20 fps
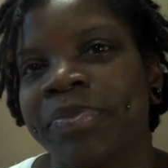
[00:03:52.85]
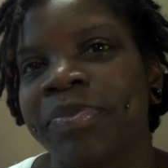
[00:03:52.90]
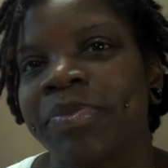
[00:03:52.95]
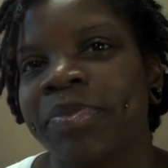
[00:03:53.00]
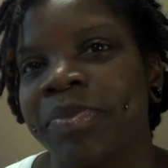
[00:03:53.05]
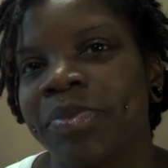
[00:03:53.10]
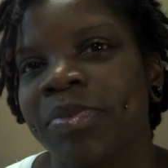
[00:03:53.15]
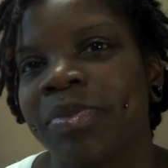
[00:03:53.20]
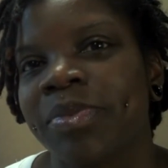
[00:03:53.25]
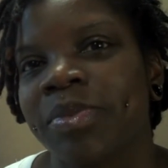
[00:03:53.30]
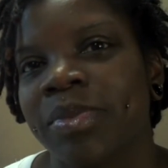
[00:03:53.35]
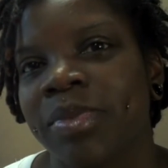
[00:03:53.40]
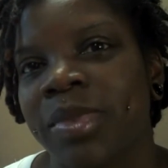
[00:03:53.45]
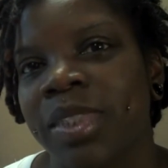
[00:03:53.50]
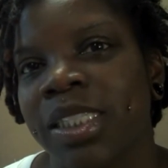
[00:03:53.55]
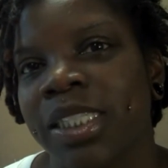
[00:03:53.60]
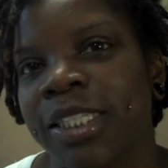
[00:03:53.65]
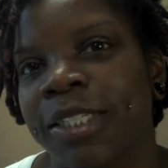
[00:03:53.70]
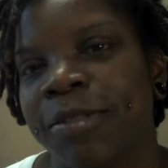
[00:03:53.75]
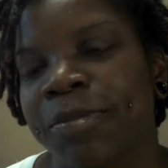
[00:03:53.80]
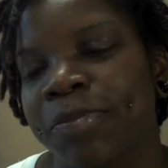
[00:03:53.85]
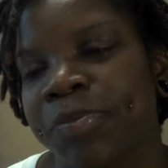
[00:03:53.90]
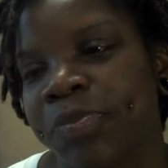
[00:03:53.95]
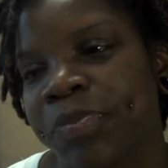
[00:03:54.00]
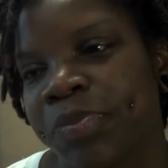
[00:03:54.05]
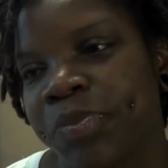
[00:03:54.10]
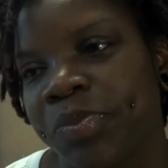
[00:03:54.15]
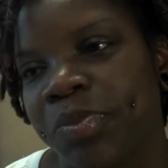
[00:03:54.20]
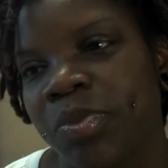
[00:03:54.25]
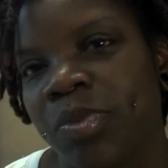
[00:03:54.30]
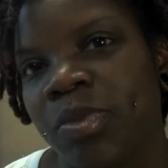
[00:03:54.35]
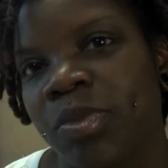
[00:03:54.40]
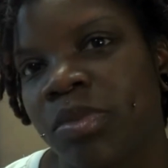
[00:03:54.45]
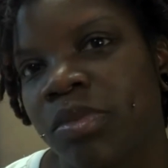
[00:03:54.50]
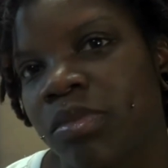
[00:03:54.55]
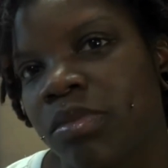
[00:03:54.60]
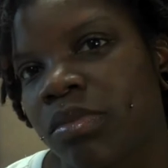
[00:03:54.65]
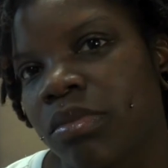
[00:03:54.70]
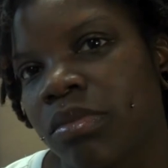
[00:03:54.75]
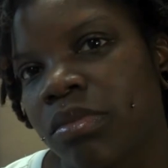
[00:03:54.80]
So what are your um,
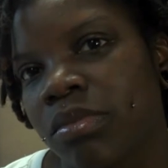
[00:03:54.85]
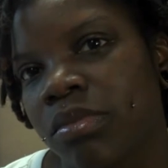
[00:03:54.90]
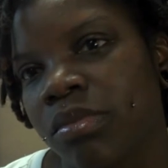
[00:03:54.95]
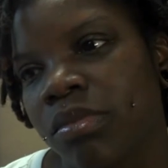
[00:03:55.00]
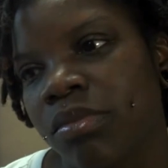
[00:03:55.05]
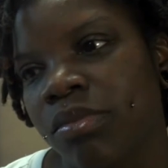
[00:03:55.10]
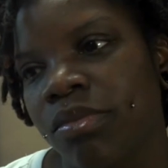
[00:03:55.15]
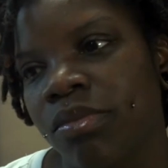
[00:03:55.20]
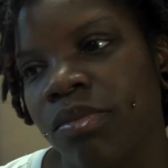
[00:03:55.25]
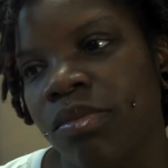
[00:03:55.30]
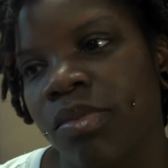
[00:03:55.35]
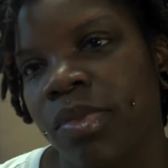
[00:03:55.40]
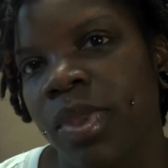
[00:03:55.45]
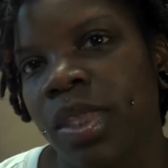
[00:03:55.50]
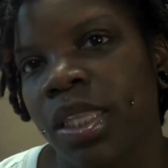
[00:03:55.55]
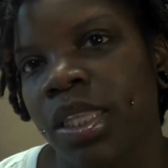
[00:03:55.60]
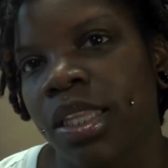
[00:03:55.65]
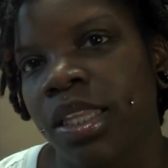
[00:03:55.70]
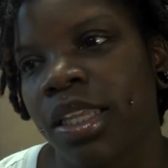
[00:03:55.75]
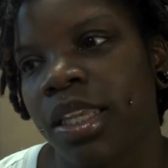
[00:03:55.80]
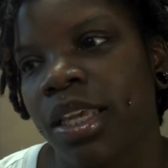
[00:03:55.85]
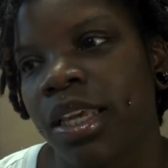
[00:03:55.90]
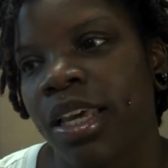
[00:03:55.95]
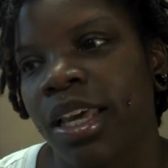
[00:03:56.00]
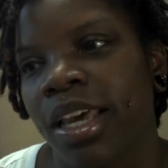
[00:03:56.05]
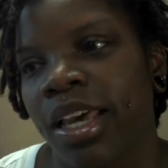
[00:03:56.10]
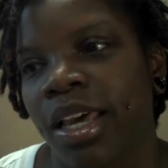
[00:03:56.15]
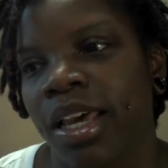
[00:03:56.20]
immediate goals with your artwork?